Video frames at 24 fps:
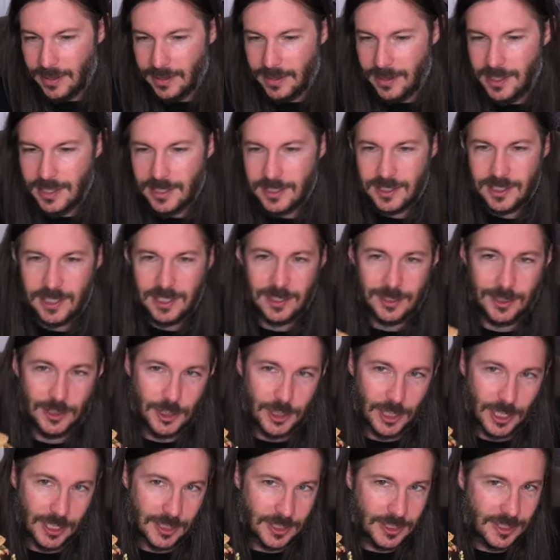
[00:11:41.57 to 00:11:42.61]
this is
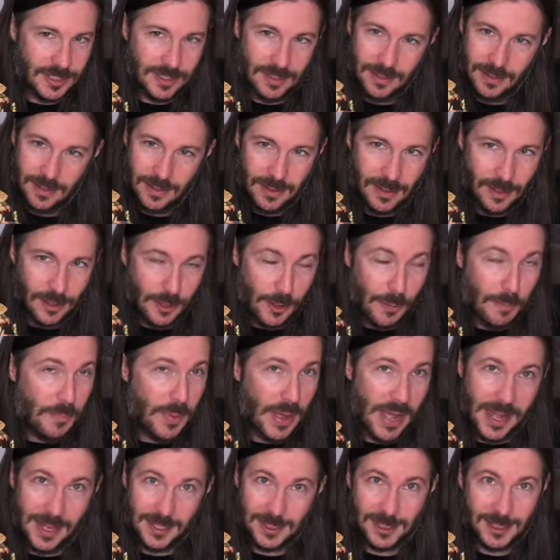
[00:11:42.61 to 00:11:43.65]
just the
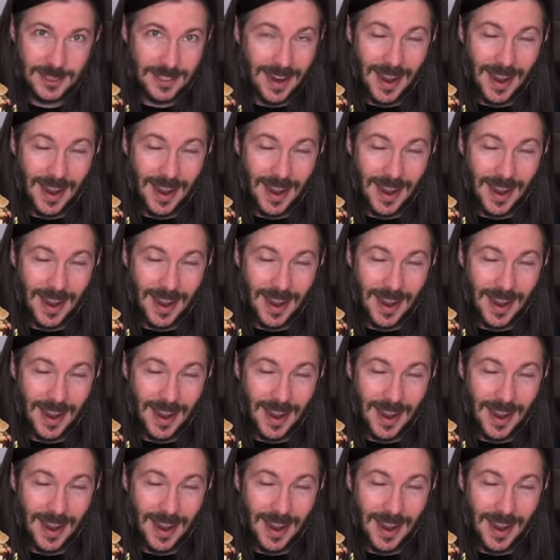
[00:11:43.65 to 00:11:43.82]
best.